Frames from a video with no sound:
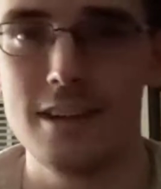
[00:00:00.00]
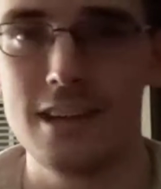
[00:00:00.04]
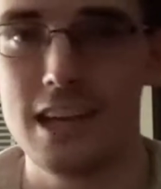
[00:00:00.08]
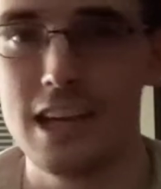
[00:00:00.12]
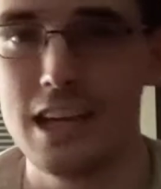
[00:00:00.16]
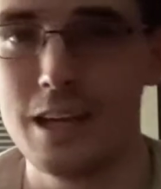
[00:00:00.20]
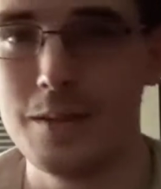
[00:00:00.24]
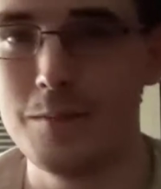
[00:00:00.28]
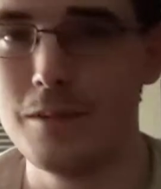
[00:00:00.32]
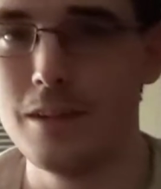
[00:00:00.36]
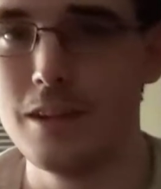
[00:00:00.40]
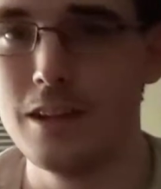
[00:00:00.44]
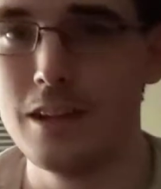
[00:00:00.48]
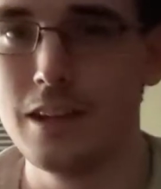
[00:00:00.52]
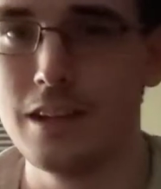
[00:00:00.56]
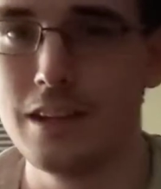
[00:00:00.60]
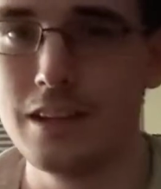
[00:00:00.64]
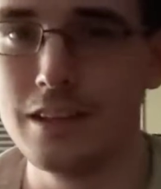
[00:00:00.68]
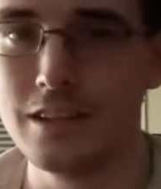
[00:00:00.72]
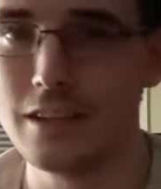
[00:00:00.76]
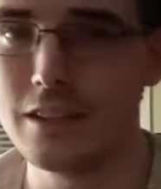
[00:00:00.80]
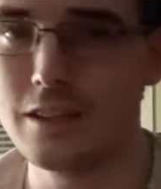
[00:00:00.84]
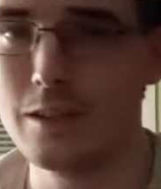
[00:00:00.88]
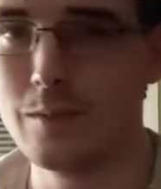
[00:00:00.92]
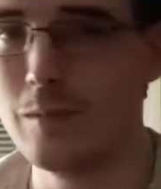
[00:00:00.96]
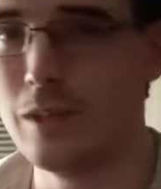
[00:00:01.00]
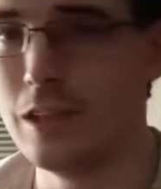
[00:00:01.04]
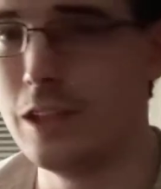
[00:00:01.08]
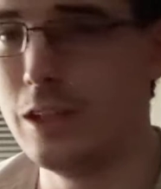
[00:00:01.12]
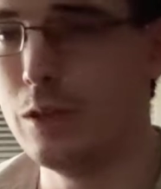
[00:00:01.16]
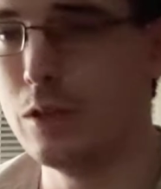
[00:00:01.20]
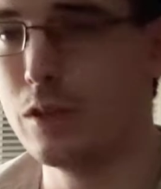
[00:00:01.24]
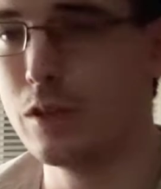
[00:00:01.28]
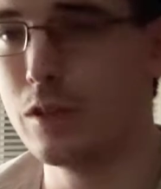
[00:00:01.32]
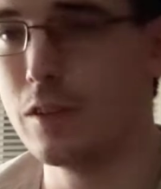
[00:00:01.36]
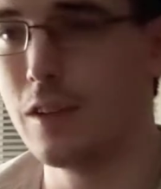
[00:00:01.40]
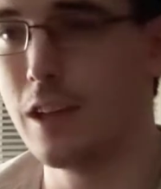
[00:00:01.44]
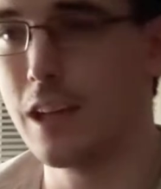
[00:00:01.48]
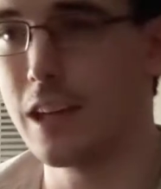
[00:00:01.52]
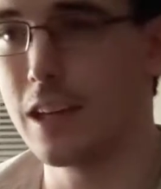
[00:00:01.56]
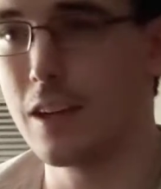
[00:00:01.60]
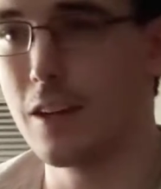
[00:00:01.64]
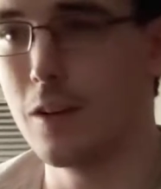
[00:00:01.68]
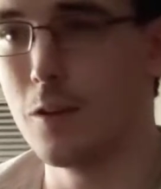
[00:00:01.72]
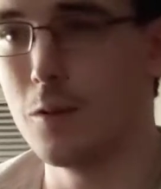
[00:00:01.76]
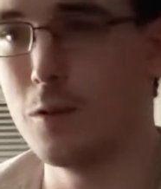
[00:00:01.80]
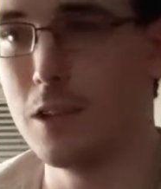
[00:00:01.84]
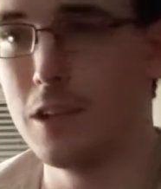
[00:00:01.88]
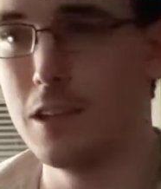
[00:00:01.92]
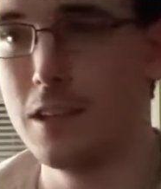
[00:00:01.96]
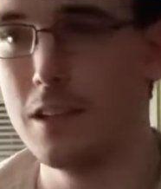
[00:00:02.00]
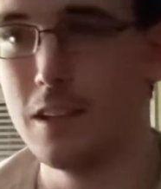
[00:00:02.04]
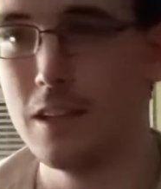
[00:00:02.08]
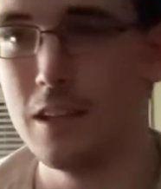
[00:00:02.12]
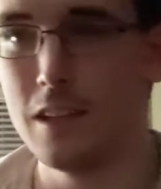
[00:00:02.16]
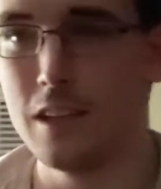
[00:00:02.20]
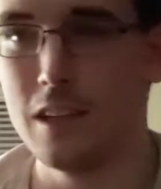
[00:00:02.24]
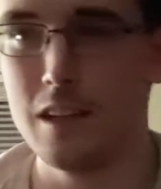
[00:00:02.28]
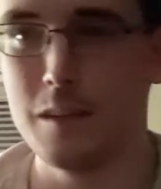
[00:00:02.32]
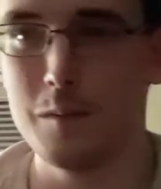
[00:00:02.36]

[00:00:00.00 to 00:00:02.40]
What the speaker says: a game doesn't mean you should like own it,